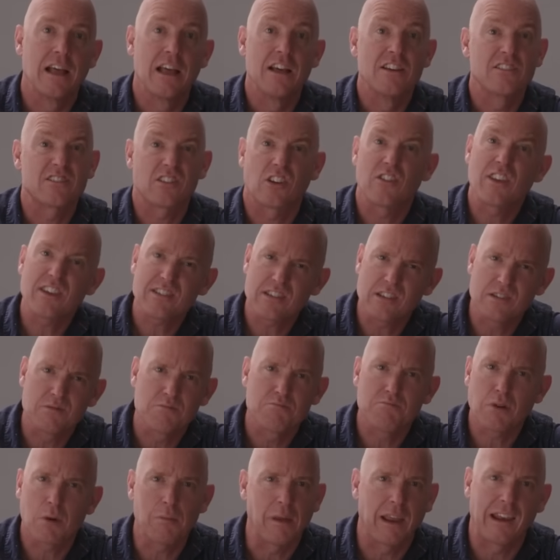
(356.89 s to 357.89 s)
so this is
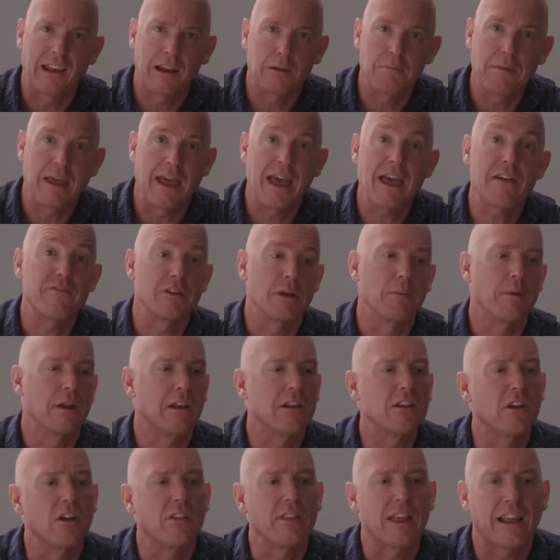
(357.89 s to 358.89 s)
probably a little bit heavier, but
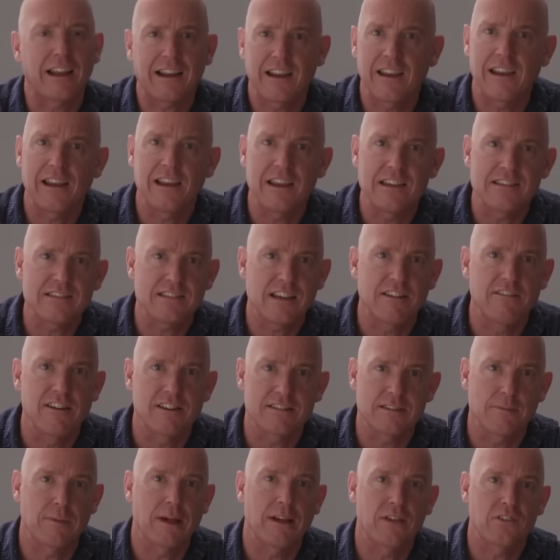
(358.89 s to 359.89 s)
look, they're clearly
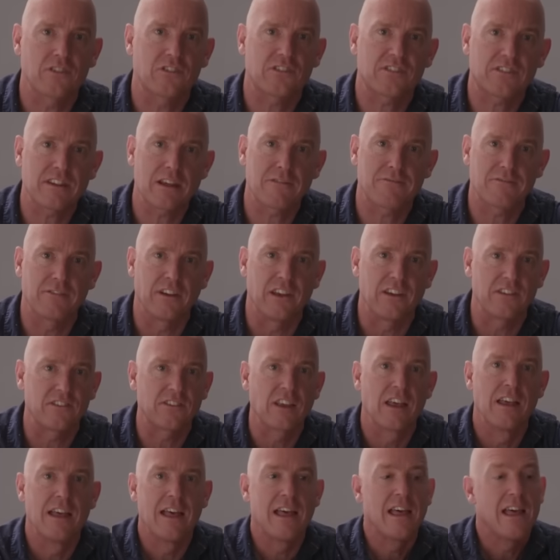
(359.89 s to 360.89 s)
serious about stiffness.
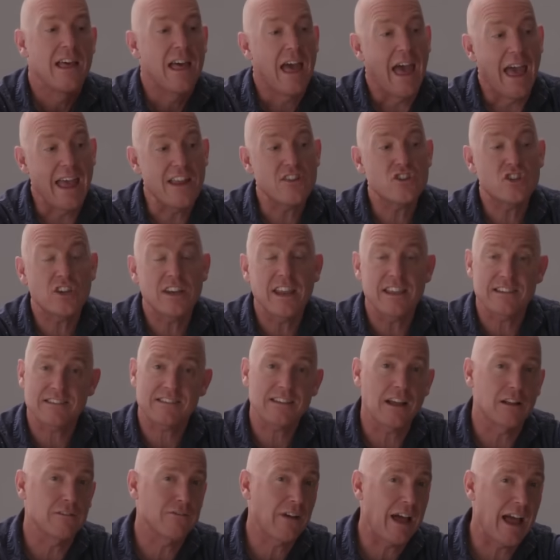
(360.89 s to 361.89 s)
Engine
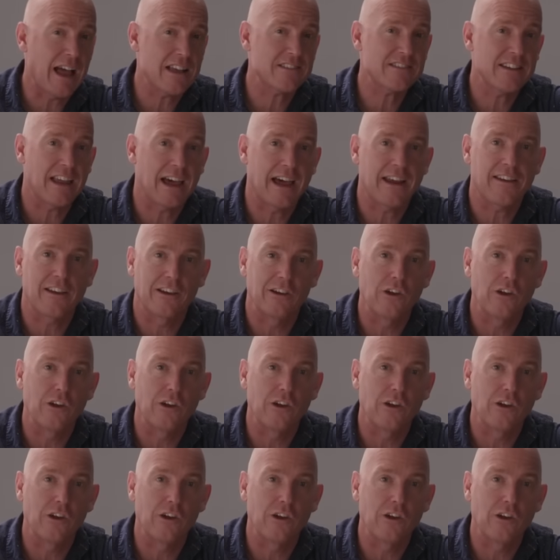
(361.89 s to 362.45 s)
itself hasn't had a